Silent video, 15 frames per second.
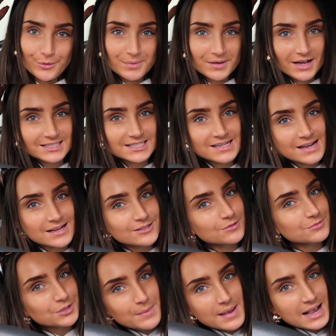but I didn't end
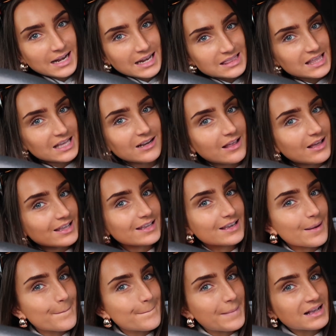up doing anything
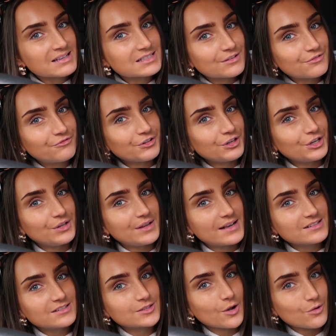like massive for New
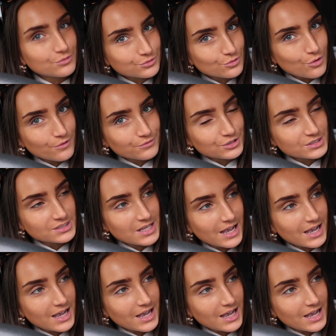Year's, so I was sort of just